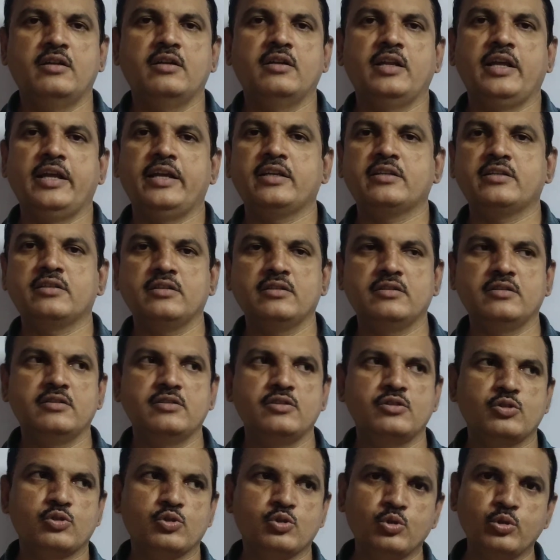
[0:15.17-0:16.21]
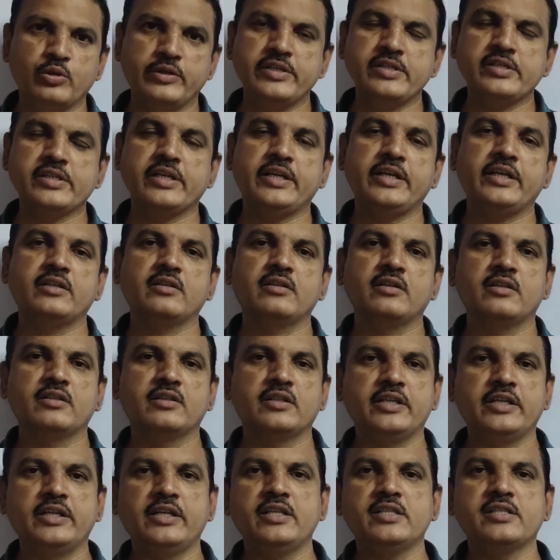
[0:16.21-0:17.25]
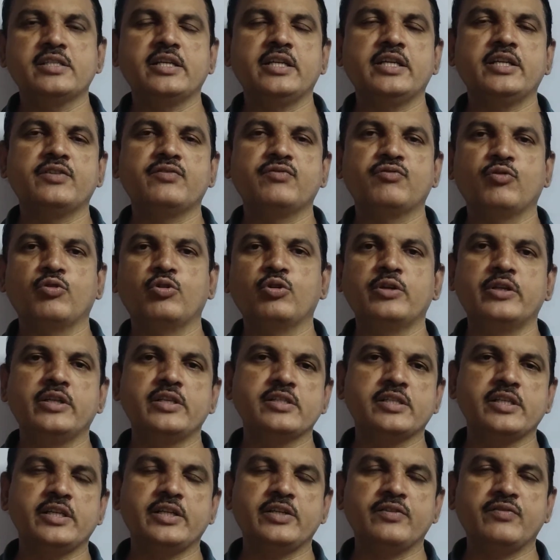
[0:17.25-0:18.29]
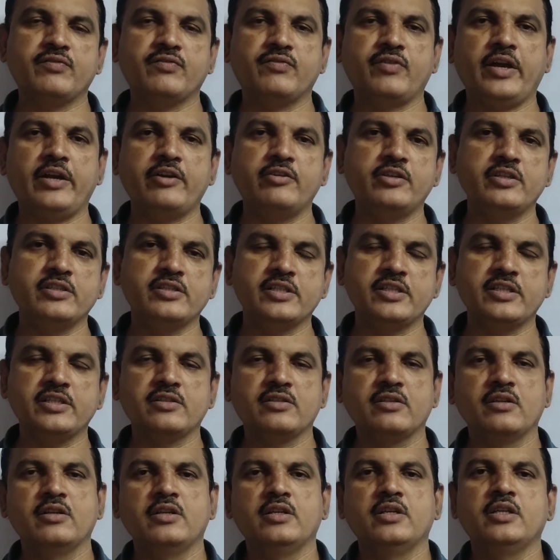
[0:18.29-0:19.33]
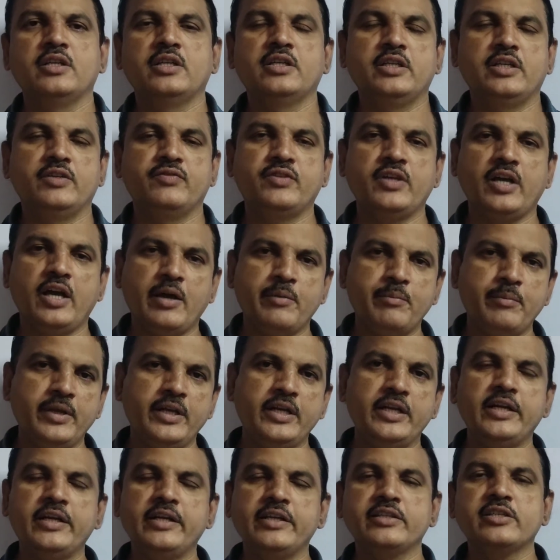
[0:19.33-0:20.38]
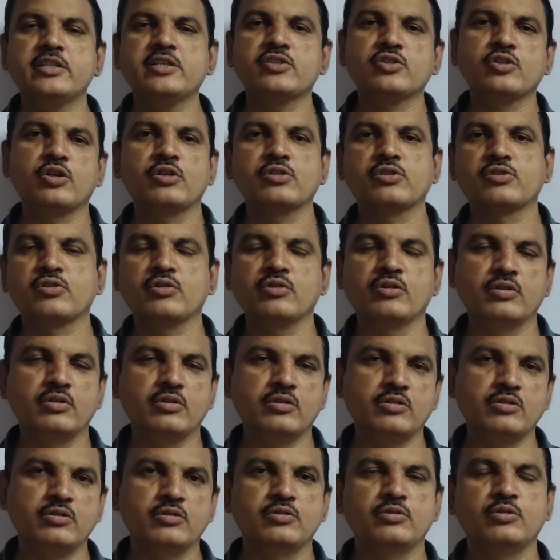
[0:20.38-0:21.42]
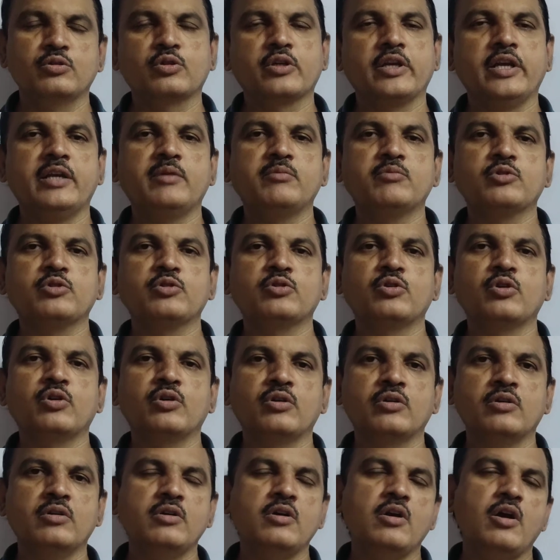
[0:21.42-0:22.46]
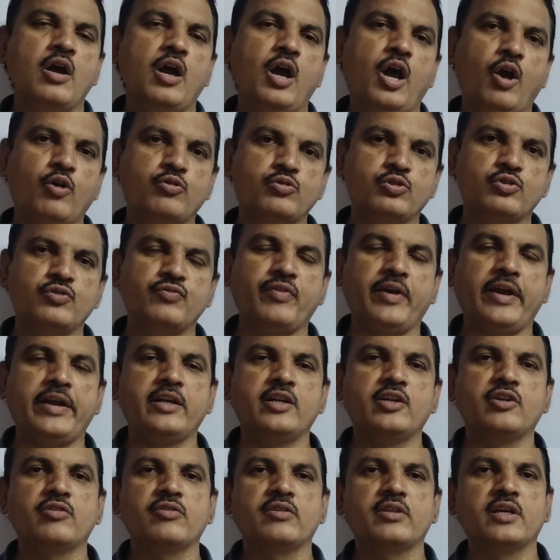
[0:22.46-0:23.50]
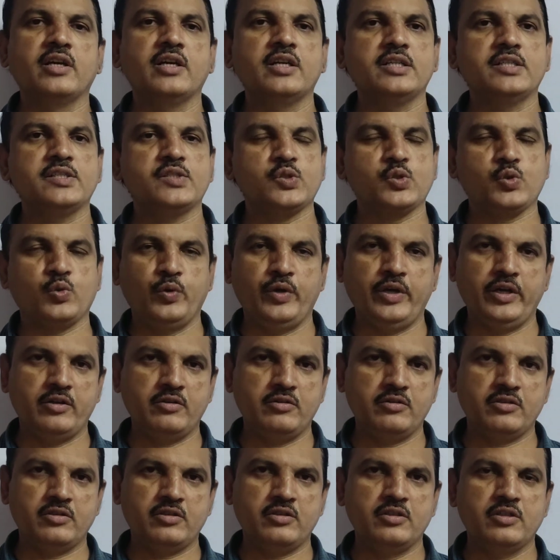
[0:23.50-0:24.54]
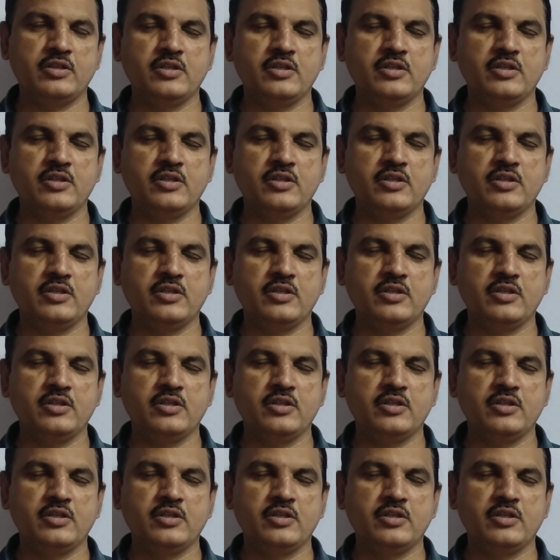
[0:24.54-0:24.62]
like 2 digit, 3 digit, 4 digit, 5 digit. The many digits also you came to know how to find out the square root.